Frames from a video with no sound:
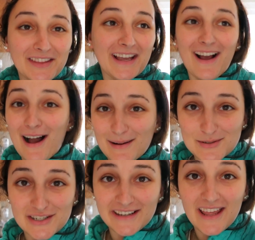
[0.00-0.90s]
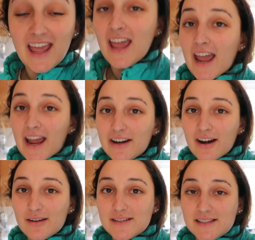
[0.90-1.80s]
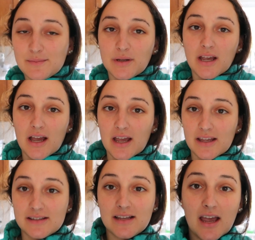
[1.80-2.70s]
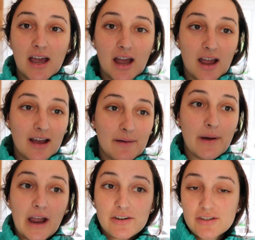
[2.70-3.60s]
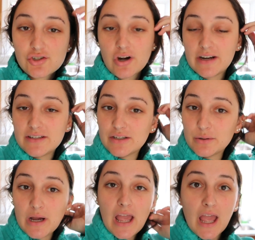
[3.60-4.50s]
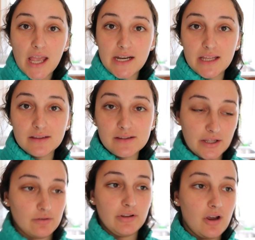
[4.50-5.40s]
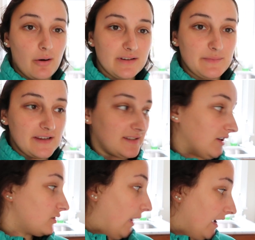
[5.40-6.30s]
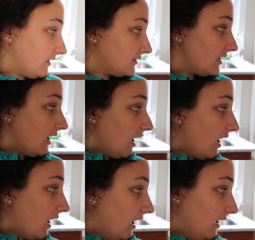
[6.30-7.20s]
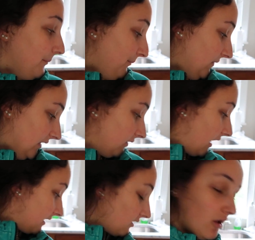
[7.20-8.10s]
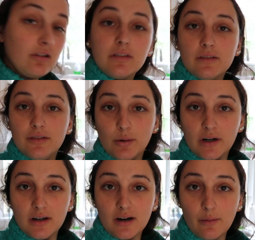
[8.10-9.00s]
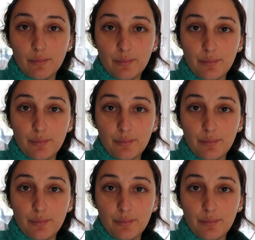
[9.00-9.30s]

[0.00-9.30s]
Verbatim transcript: like option at your houses? Because um, I just try to and it literally always makes such a mess. Um, like it's all over the floor,